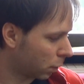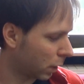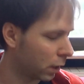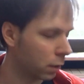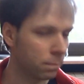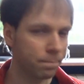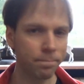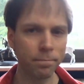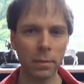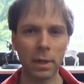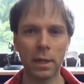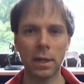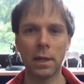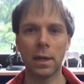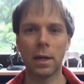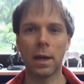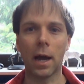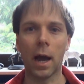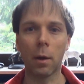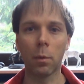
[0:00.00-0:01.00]
Well,
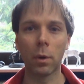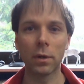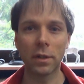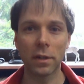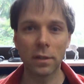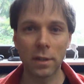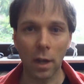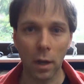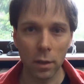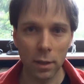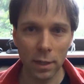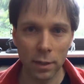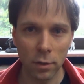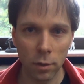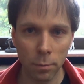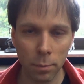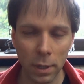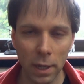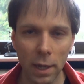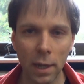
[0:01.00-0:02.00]
I wanted something
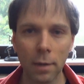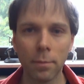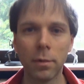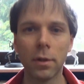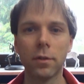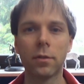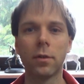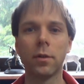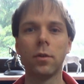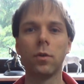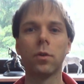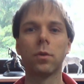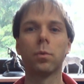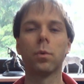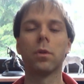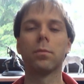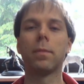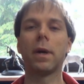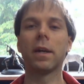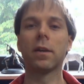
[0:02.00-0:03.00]
to be able to use
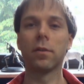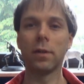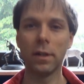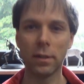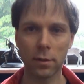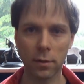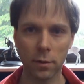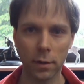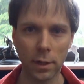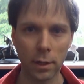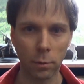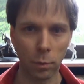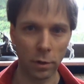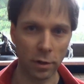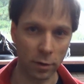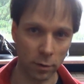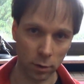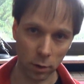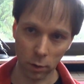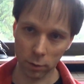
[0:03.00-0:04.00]
with my green screen,
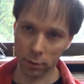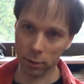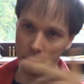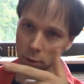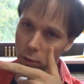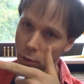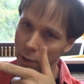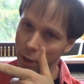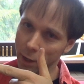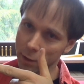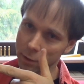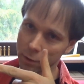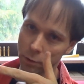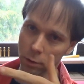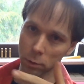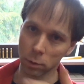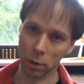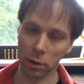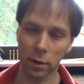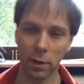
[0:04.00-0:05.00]
which is also located
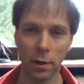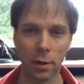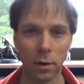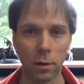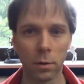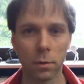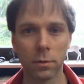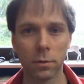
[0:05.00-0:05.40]
over there